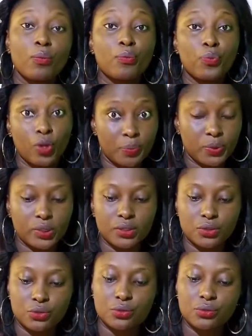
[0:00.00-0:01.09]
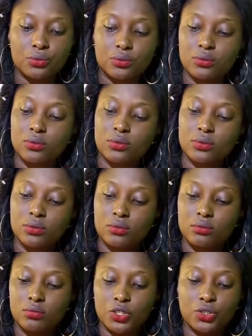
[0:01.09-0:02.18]
properly too.
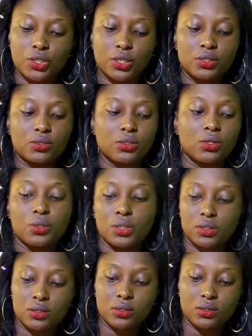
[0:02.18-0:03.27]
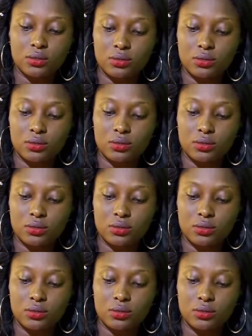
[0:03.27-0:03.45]
Make sure it gets to the corners.